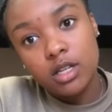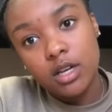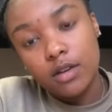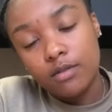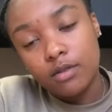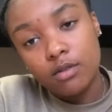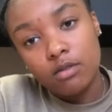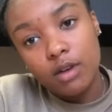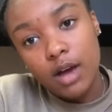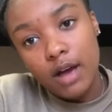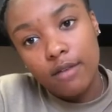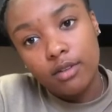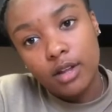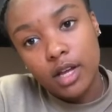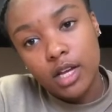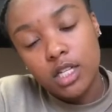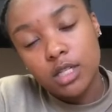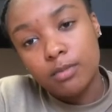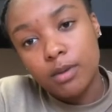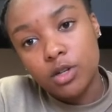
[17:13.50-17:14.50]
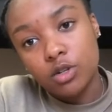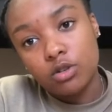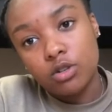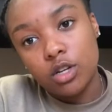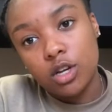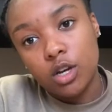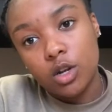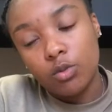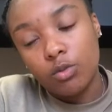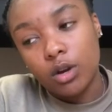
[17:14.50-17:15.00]
you have like a special
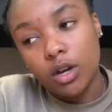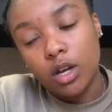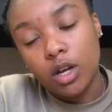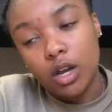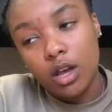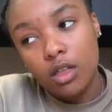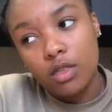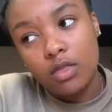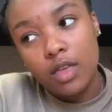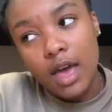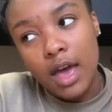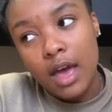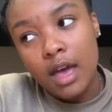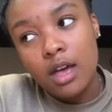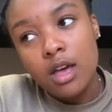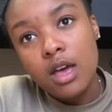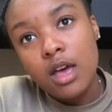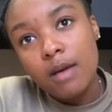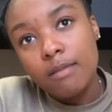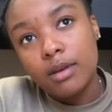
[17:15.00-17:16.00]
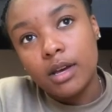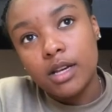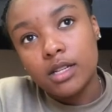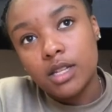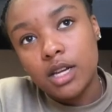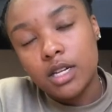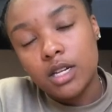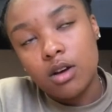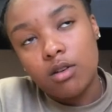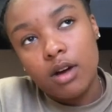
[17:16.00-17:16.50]
deodorant, get that, because
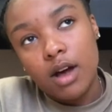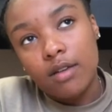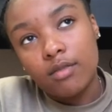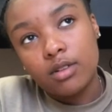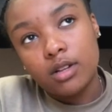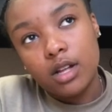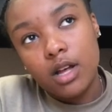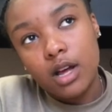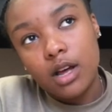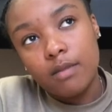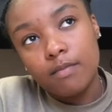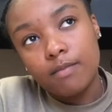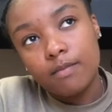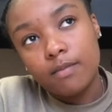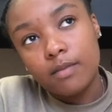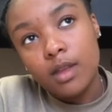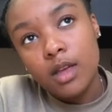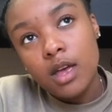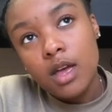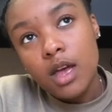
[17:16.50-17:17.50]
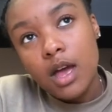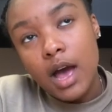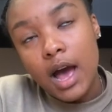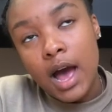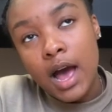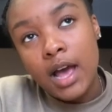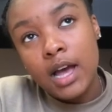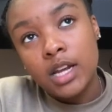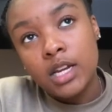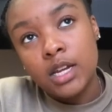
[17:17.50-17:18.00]
they don't have a lot.
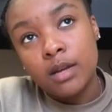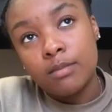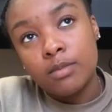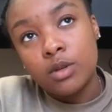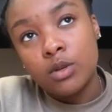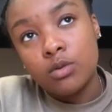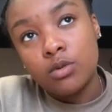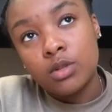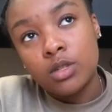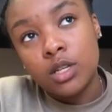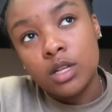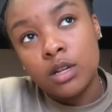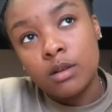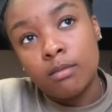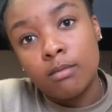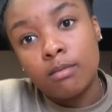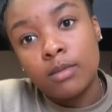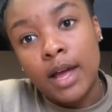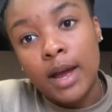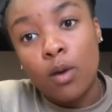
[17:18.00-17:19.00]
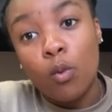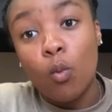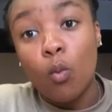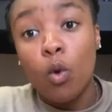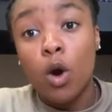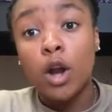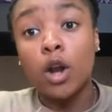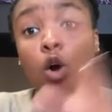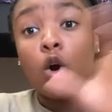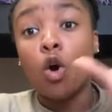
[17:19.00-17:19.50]
I end up using like
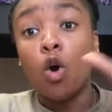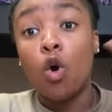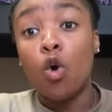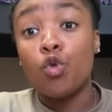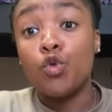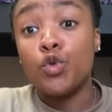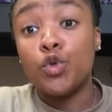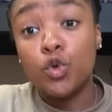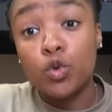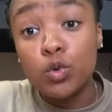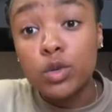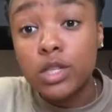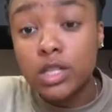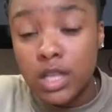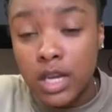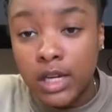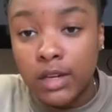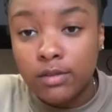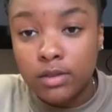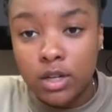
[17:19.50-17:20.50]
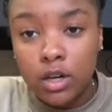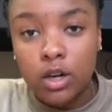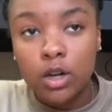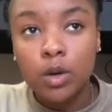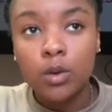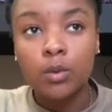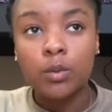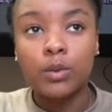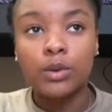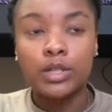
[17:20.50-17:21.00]
one whole new stick of
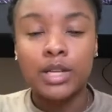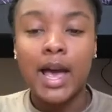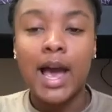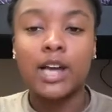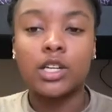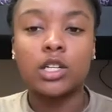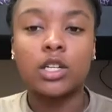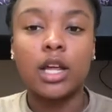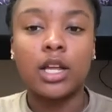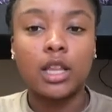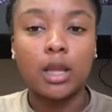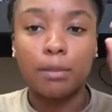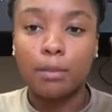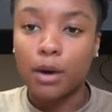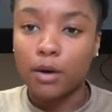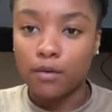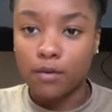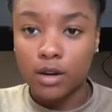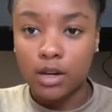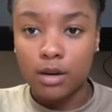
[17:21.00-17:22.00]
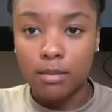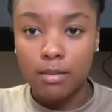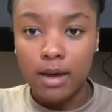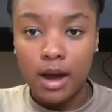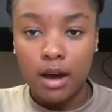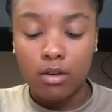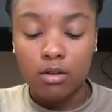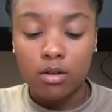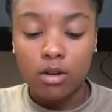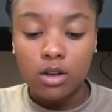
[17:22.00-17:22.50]
deodorant. Was actually like the perfect amount